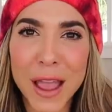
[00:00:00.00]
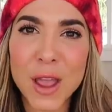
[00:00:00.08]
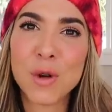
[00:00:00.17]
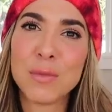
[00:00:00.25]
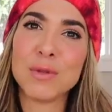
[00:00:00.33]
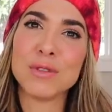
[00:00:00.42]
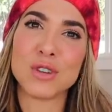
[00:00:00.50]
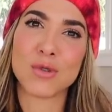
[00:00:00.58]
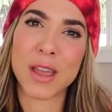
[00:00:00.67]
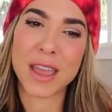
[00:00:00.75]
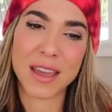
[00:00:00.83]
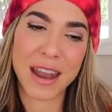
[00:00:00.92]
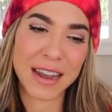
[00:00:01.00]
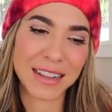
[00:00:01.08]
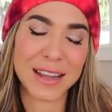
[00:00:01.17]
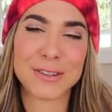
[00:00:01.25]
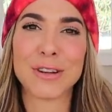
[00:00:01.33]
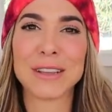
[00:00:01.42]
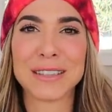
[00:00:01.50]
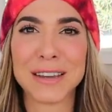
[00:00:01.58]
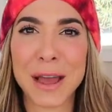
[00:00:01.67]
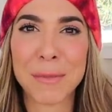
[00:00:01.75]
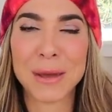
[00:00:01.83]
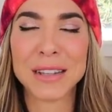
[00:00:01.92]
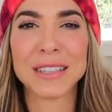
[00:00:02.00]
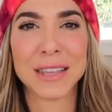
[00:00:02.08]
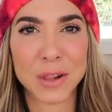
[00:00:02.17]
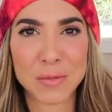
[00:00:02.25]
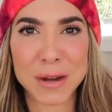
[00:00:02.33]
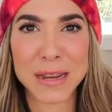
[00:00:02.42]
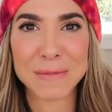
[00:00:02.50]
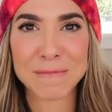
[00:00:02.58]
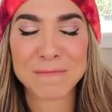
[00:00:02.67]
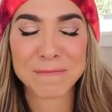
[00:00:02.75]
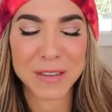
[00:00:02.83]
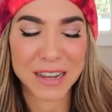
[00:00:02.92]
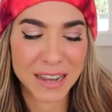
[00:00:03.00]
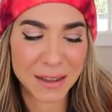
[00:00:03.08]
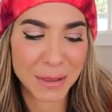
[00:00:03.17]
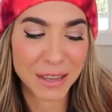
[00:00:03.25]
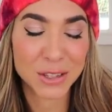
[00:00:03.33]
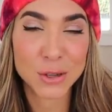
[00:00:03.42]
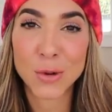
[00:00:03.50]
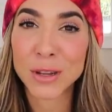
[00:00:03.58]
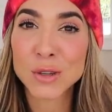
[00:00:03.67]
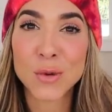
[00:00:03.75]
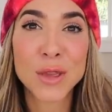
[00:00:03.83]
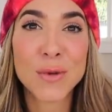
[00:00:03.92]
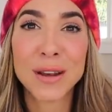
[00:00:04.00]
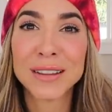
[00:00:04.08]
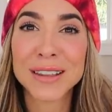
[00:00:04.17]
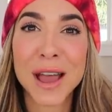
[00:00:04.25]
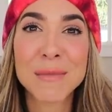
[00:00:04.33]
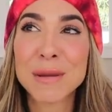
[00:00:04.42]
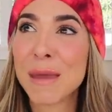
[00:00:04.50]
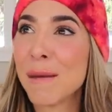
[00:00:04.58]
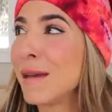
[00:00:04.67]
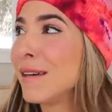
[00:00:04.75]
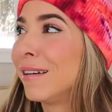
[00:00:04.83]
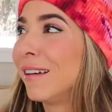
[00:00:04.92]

I hope you enjoy it and get dressed up and celebrate because 2021 is coming, baby.